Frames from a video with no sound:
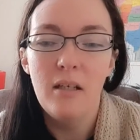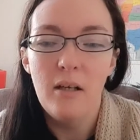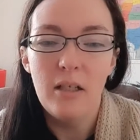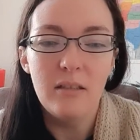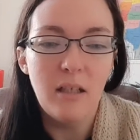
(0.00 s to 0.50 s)

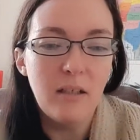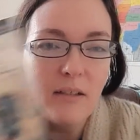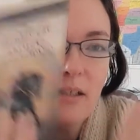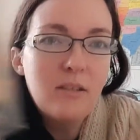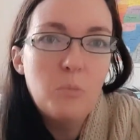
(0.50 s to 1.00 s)
It's kind of
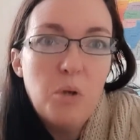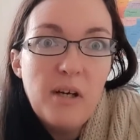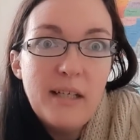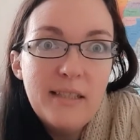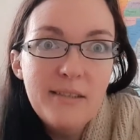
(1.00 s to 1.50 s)
like a
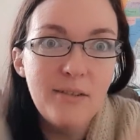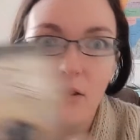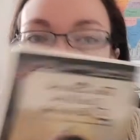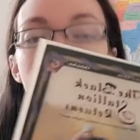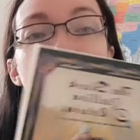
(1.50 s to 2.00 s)
surprise
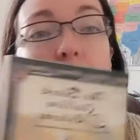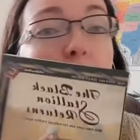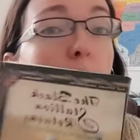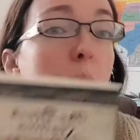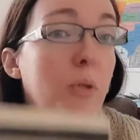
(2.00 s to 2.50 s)
because you never know
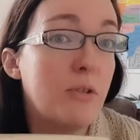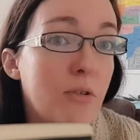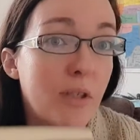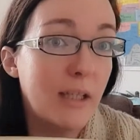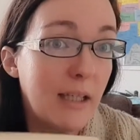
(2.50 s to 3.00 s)
what books you're
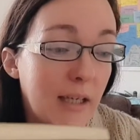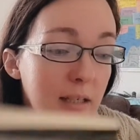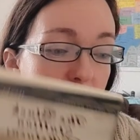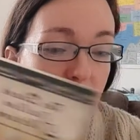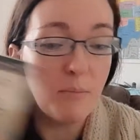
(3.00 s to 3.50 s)
going to get.
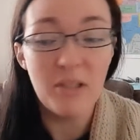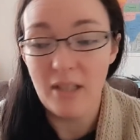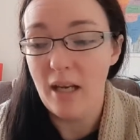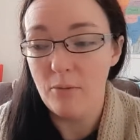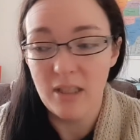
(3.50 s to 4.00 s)
And
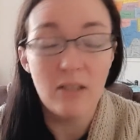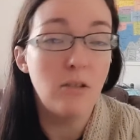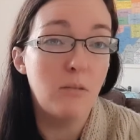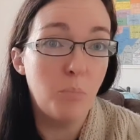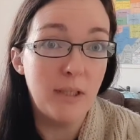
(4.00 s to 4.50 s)
I was
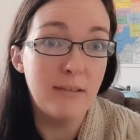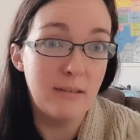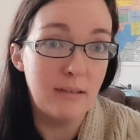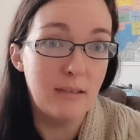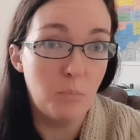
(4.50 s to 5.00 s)
actually
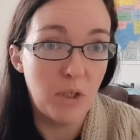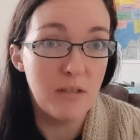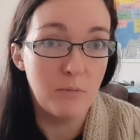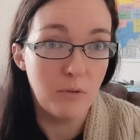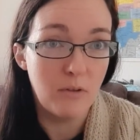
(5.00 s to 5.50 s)
pleasantly surprised
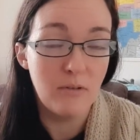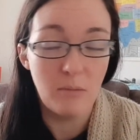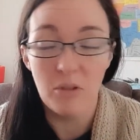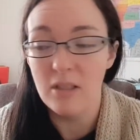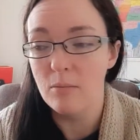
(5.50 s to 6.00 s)
with some
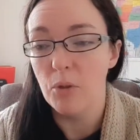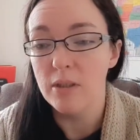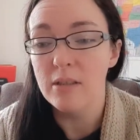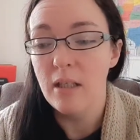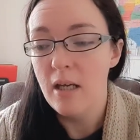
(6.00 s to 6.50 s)
of these
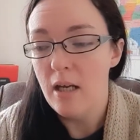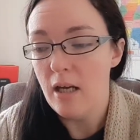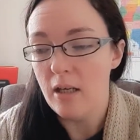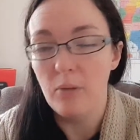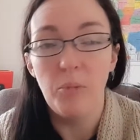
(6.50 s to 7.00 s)
books
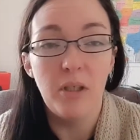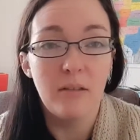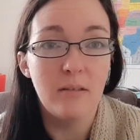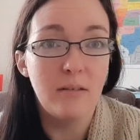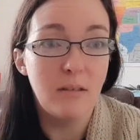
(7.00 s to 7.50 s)

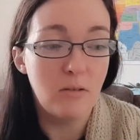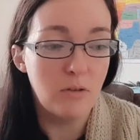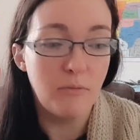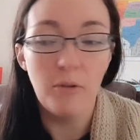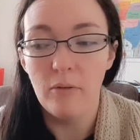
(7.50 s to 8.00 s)
because there's a
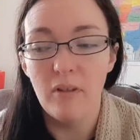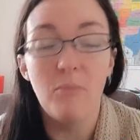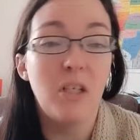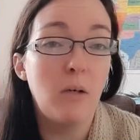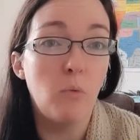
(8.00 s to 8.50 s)
few of them
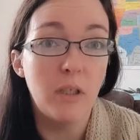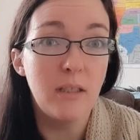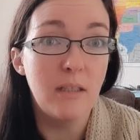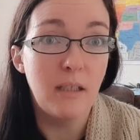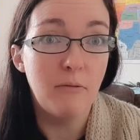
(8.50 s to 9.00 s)
that I wanted
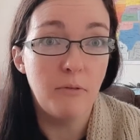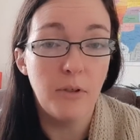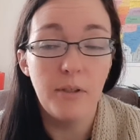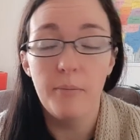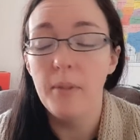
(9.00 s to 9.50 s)
to get for
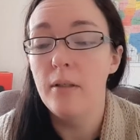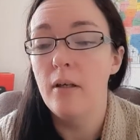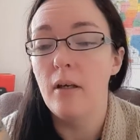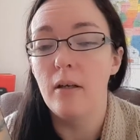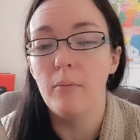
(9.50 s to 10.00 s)
him
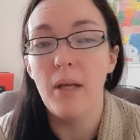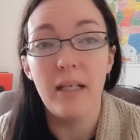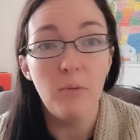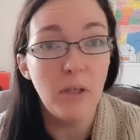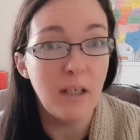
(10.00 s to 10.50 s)

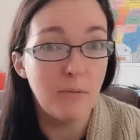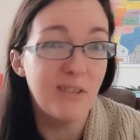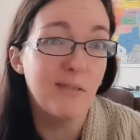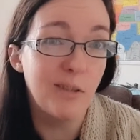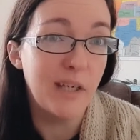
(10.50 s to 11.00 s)
anyway, and I was
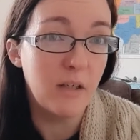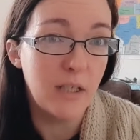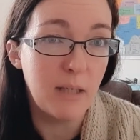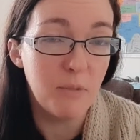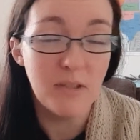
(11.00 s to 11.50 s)
looking on
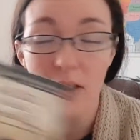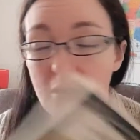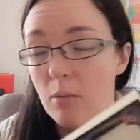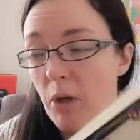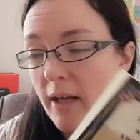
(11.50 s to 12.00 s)
Amazon
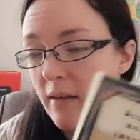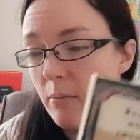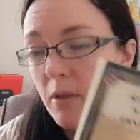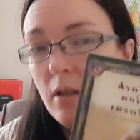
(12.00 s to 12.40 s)
to buy them.